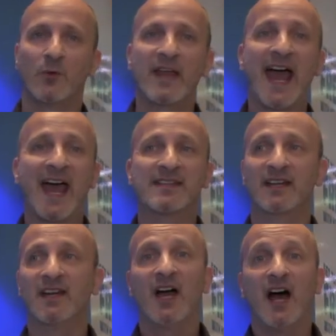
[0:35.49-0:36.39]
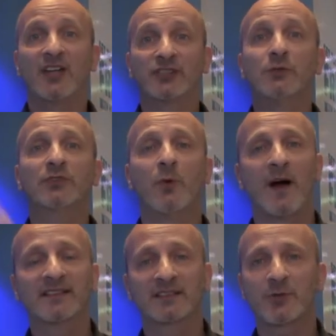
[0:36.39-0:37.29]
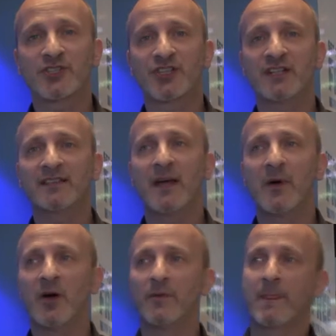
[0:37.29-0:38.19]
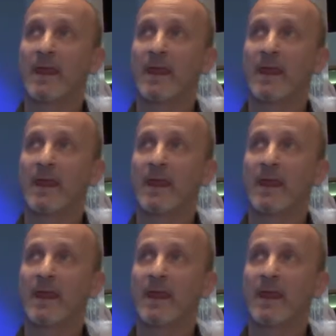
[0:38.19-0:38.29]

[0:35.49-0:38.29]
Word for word: We had a two to one switching demo,